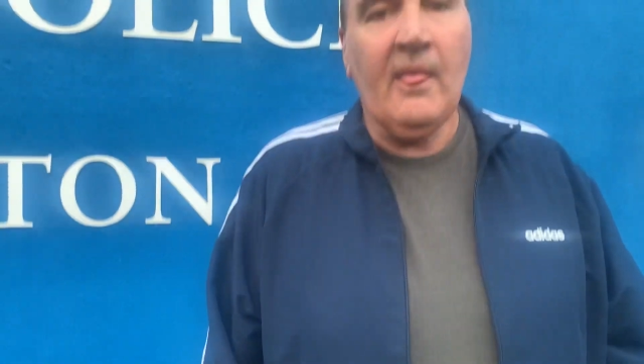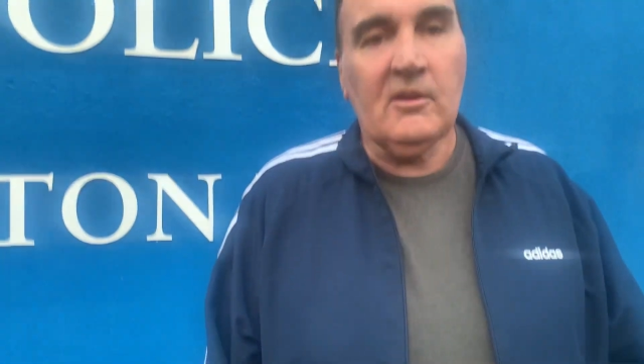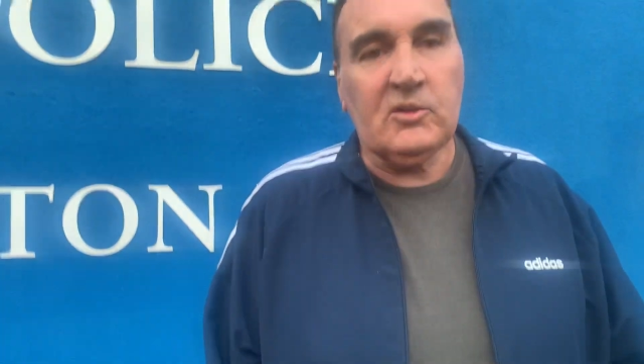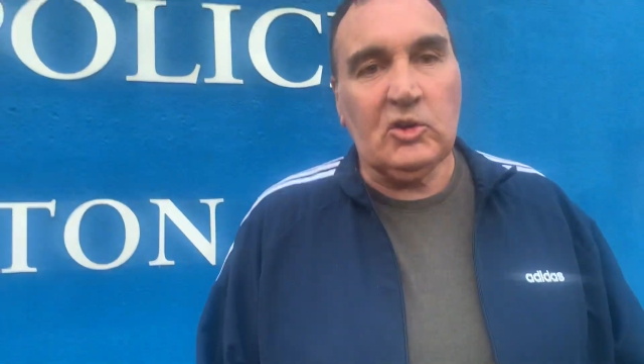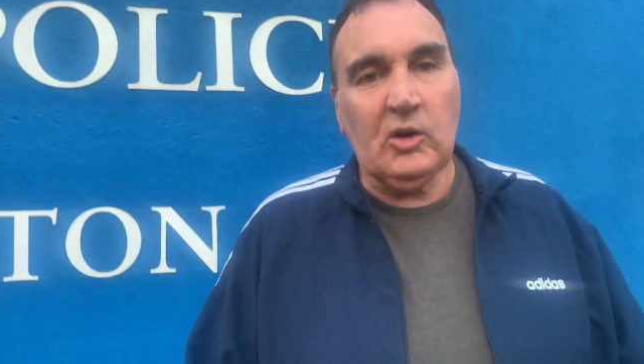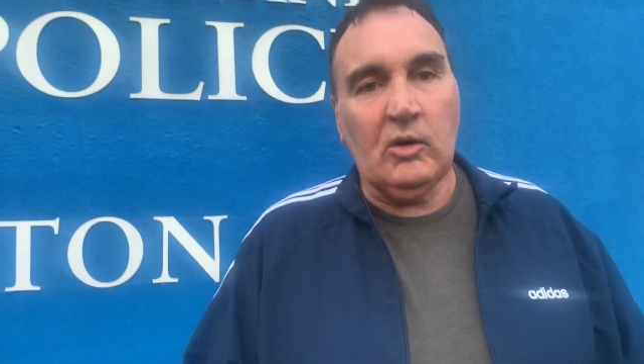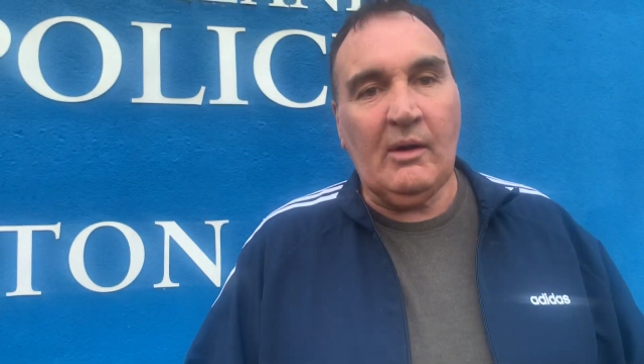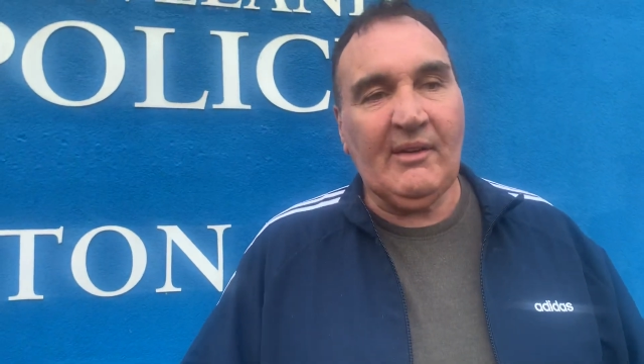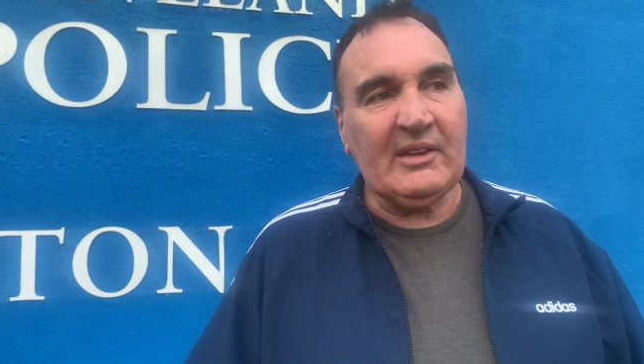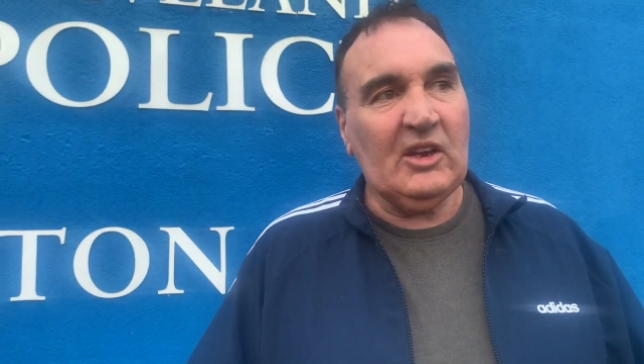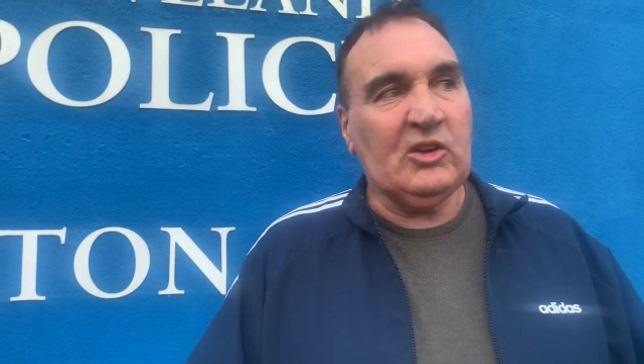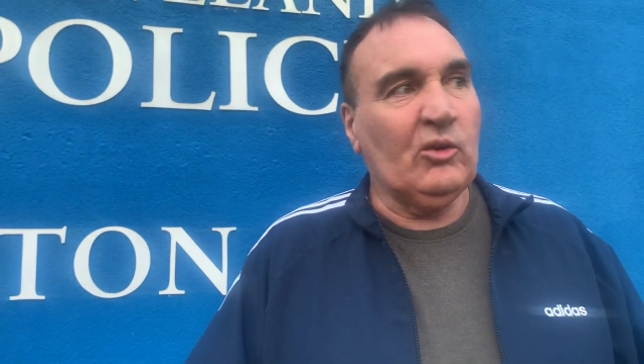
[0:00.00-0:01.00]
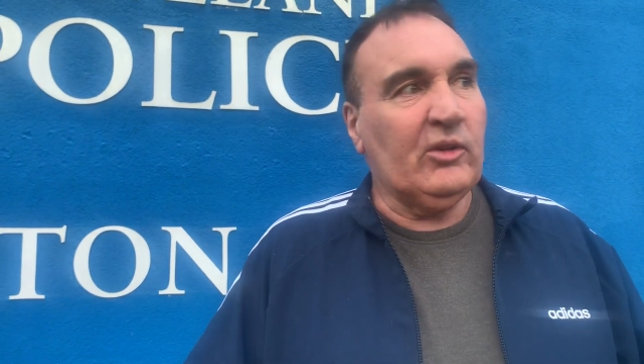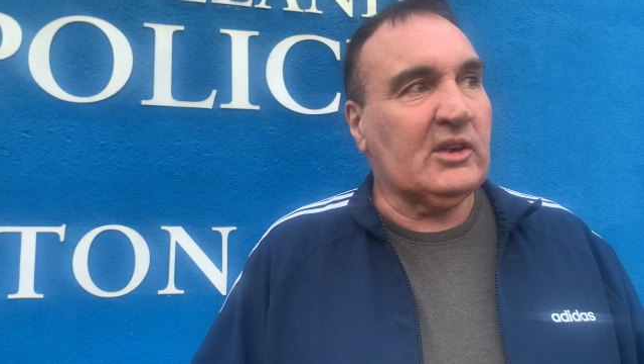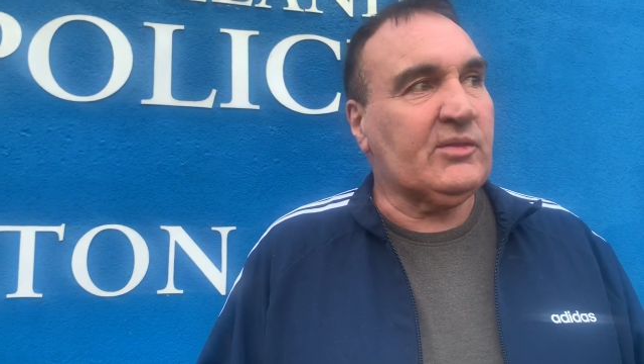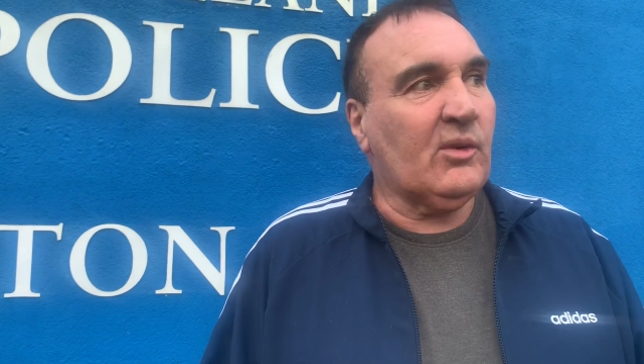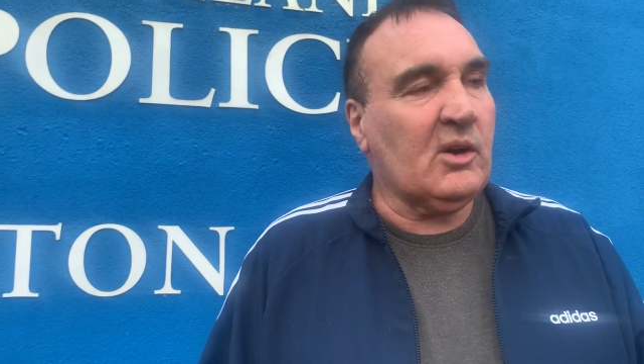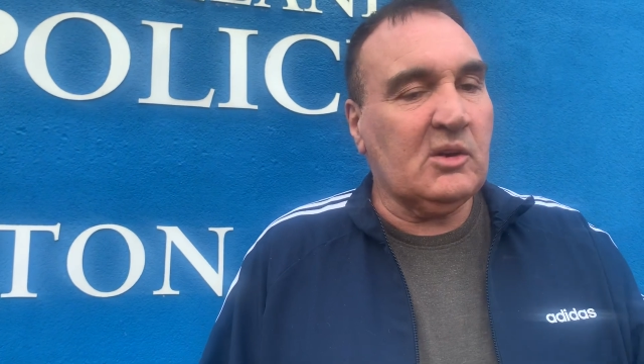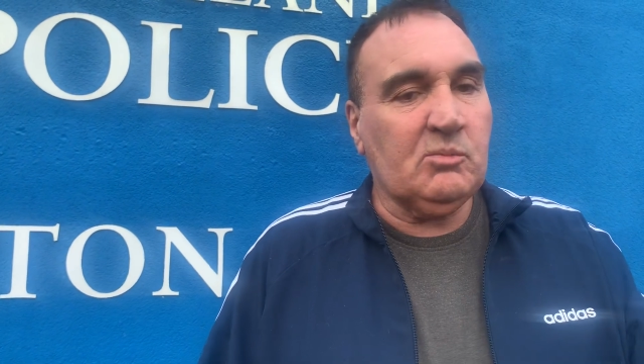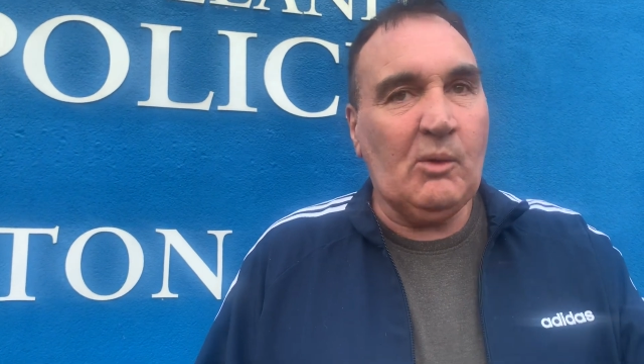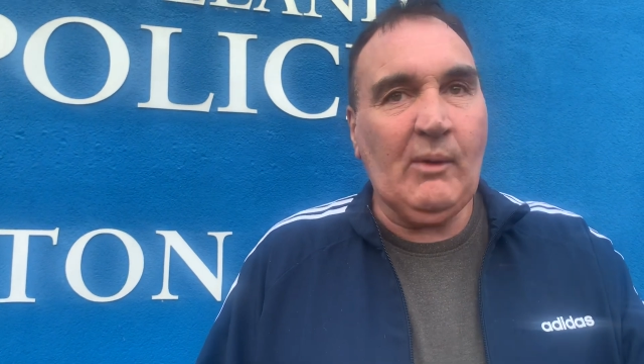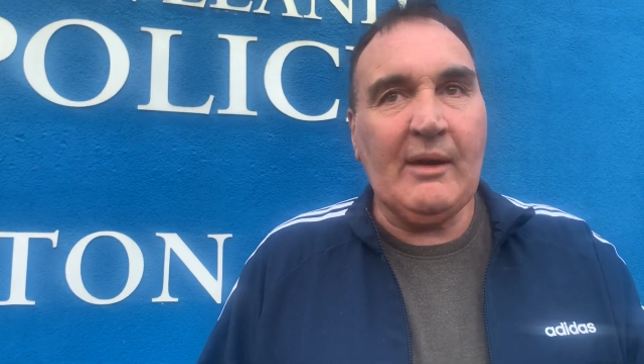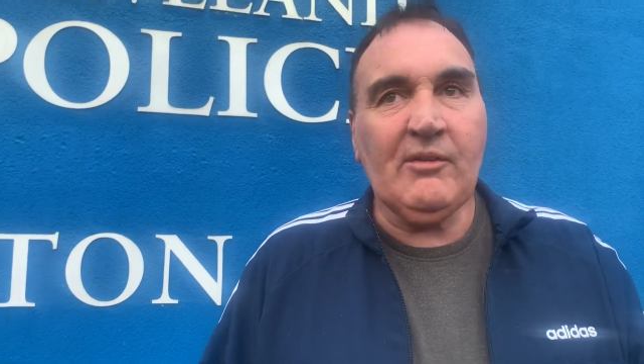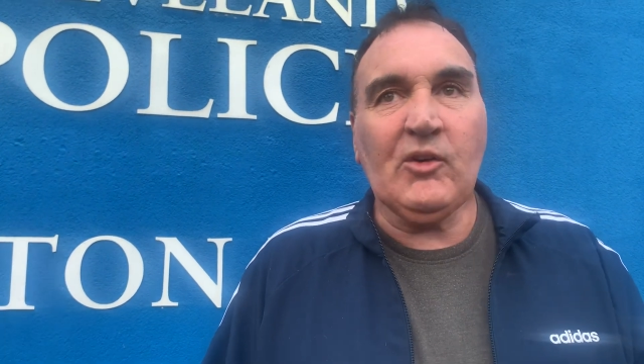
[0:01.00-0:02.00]
So I had to do this because my
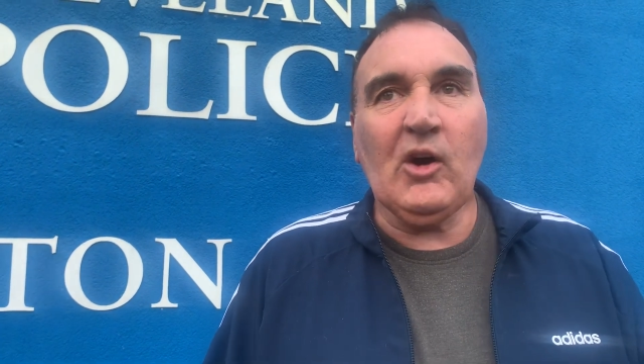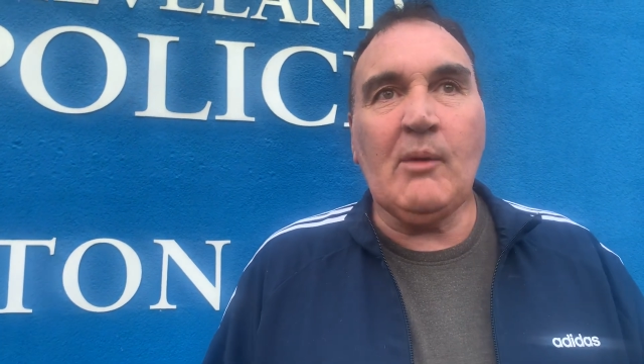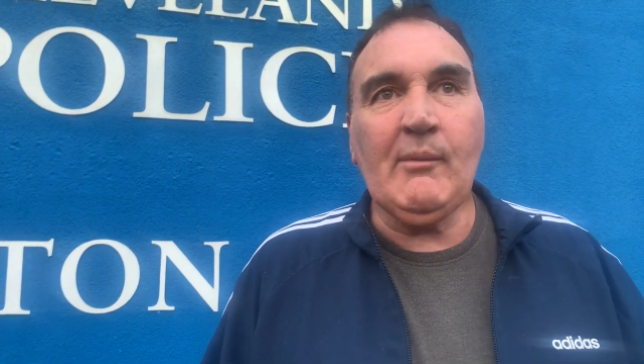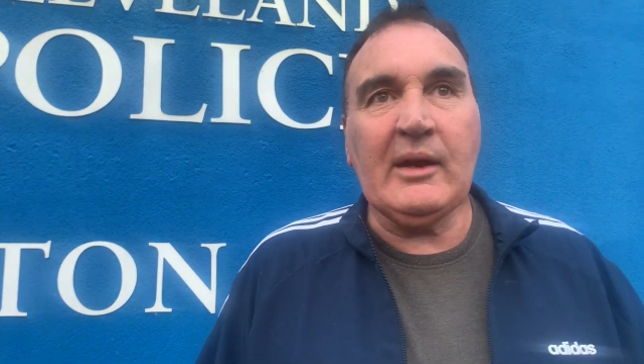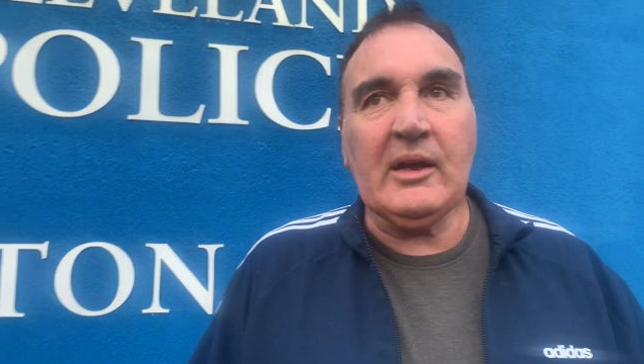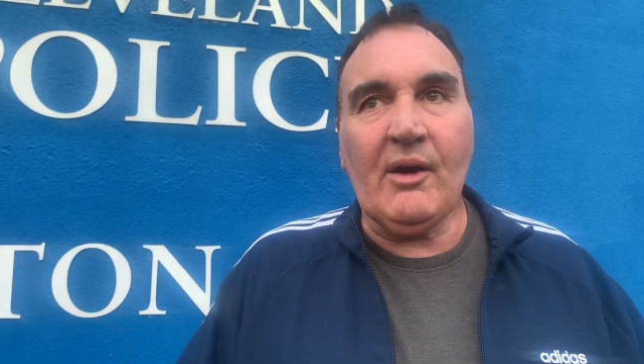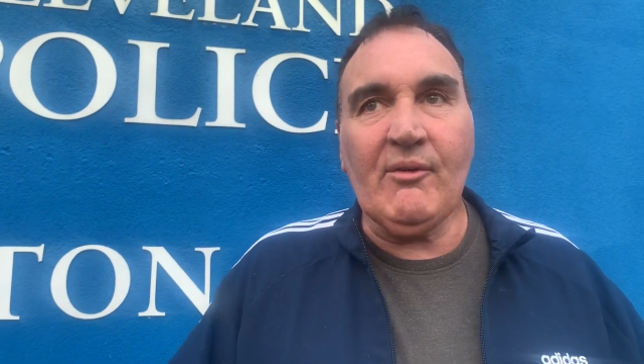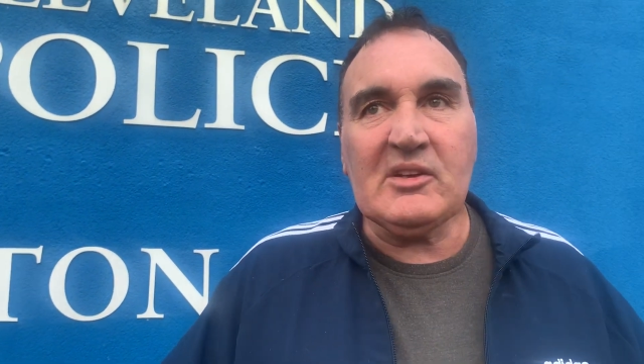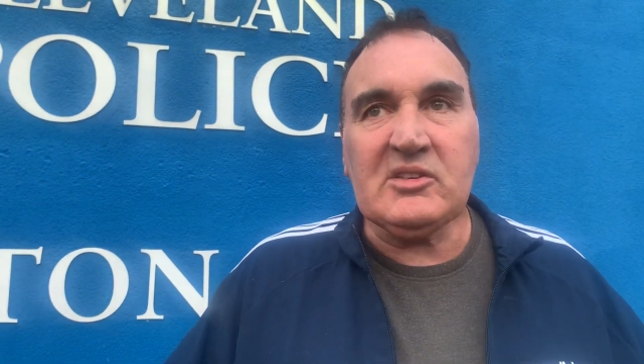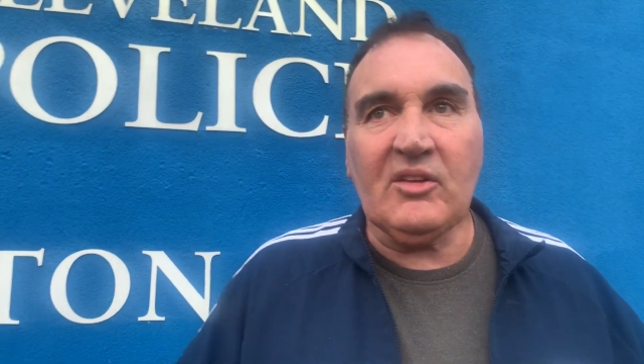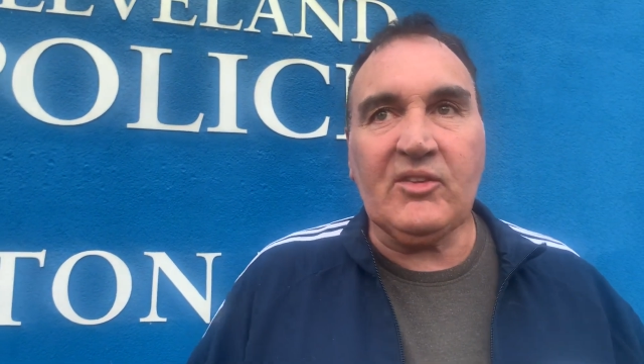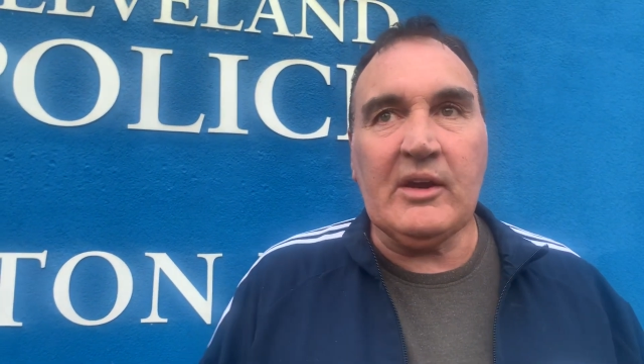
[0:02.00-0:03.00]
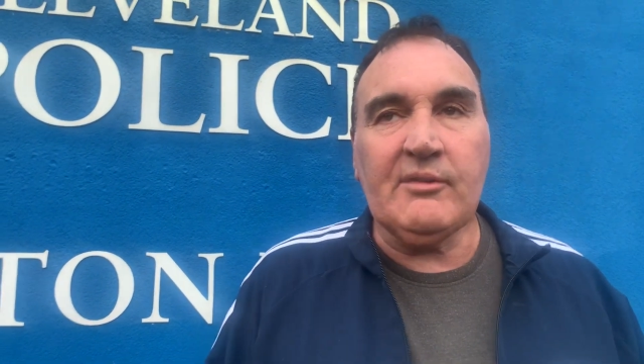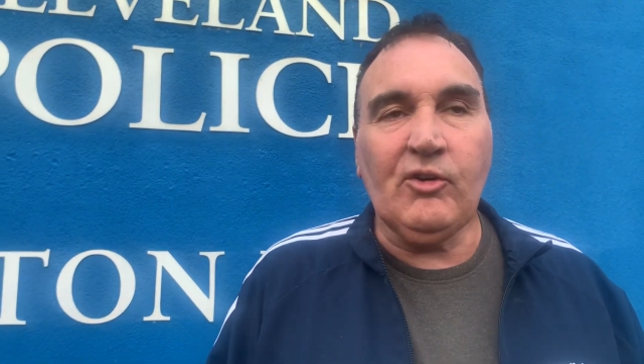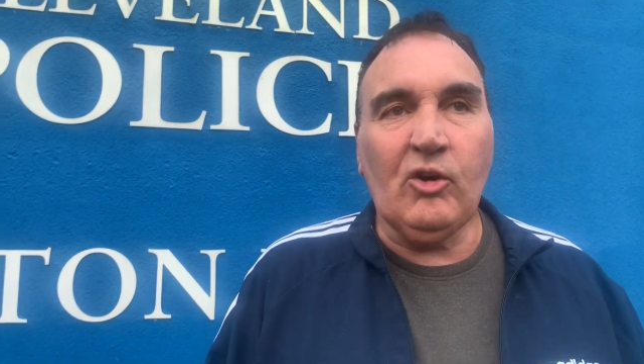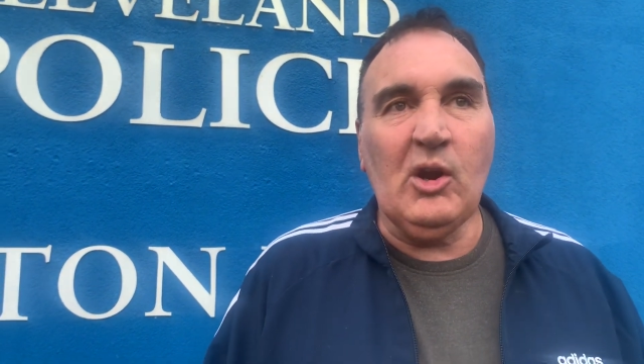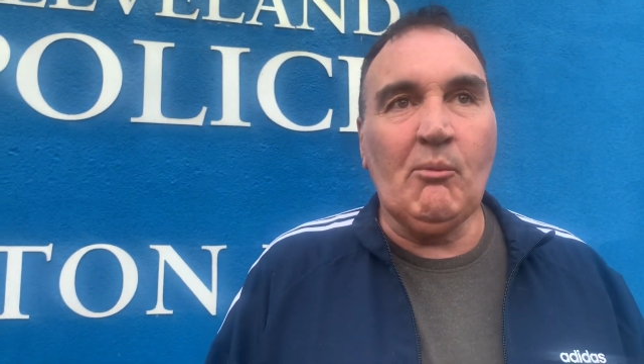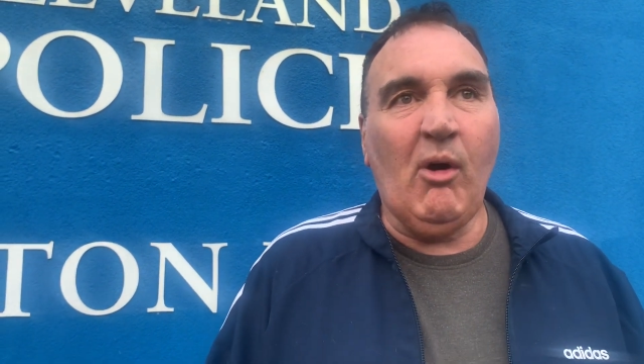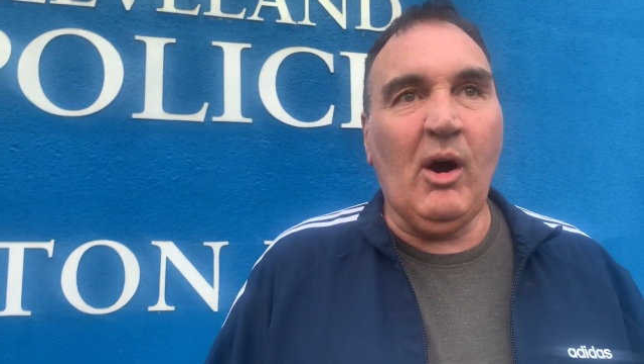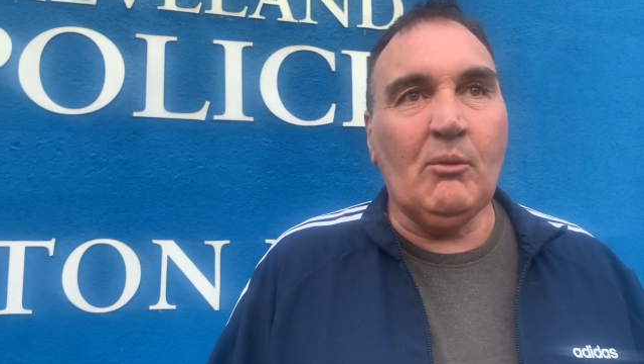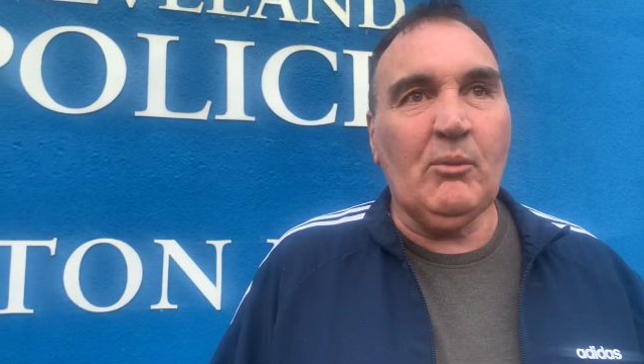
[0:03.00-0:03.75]
wife thought I might get arrested three, four in the morning.